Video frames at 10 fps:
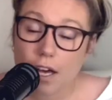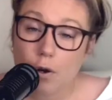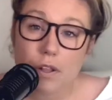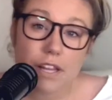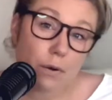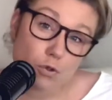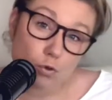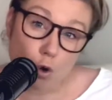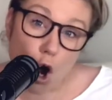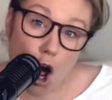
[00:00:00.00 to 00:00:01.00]
not only that I was
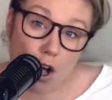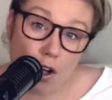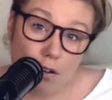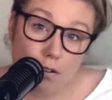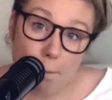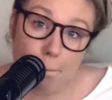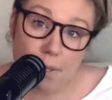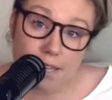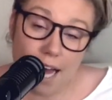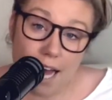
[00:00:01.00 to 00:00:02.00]
wrong,
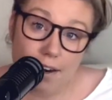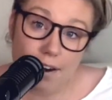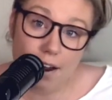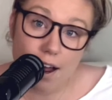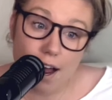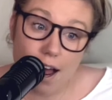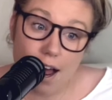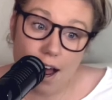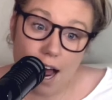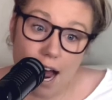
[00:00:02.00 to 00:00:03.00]
but that
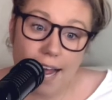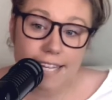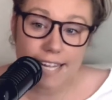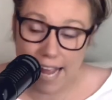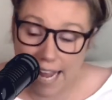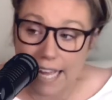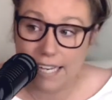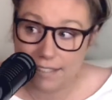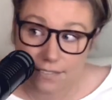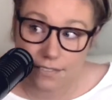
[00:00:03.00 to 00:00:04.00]
I
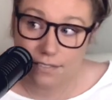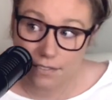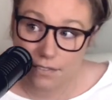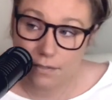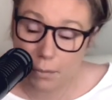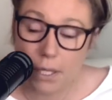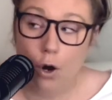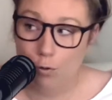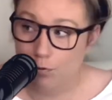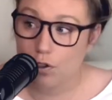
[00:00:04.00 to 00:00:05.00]
can be
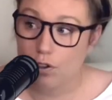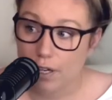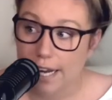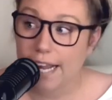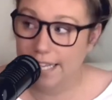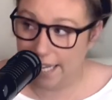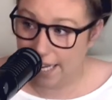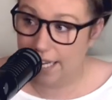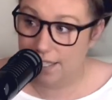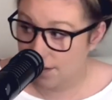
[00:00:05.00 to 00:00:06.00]
hopeful and I
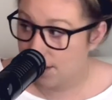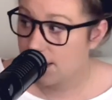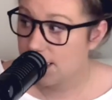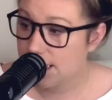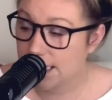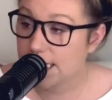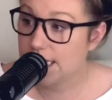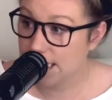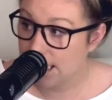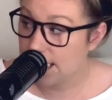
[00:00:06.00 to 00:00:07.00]
can
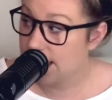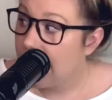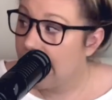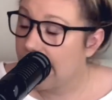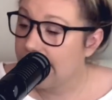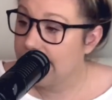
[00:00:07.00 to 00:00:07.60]
succeed and I